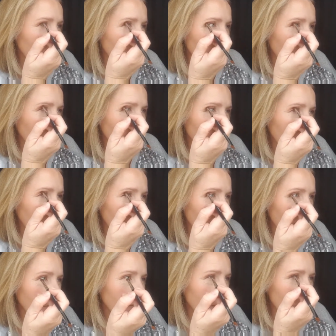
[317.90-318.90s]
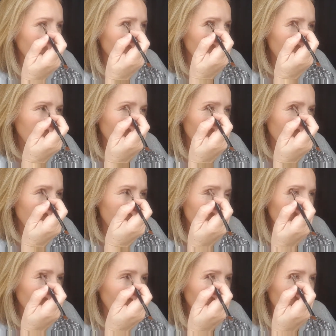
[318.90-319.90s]
But I have to get
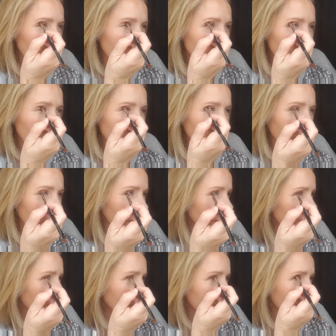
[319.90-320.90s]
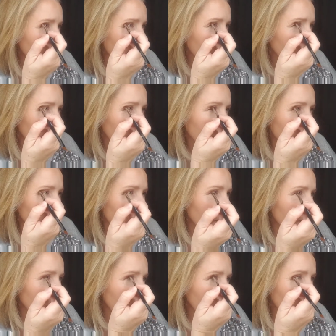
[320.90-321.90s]
this look for my eyes.
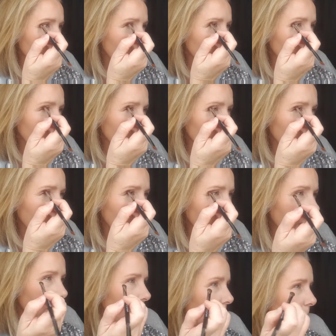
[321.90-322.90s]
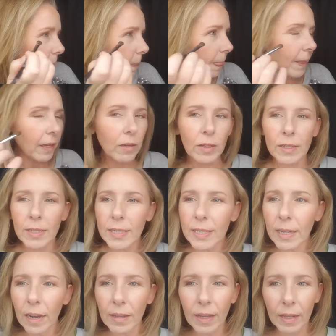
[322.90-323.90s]
Okay, now you can
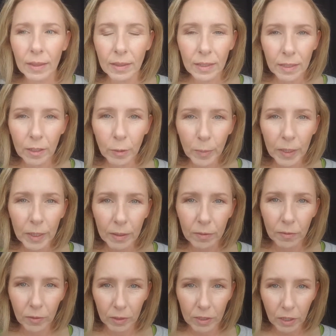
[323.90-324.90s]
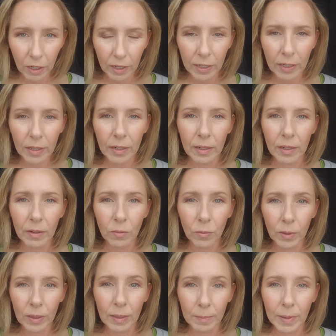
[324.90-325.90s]
see how that little bit of dark
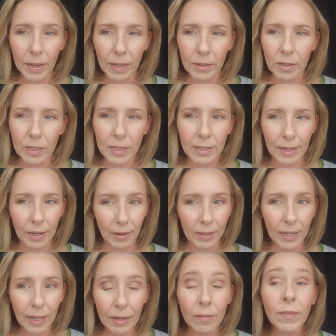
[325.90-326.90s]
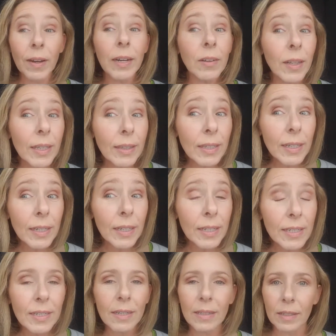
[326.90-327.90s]
really matters. Now again, if I go like
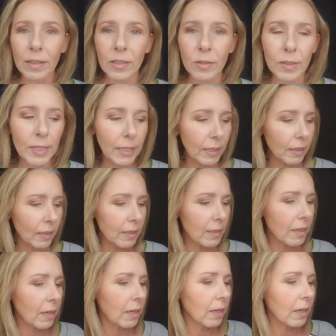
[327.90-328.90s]
this, it looks ridiculous.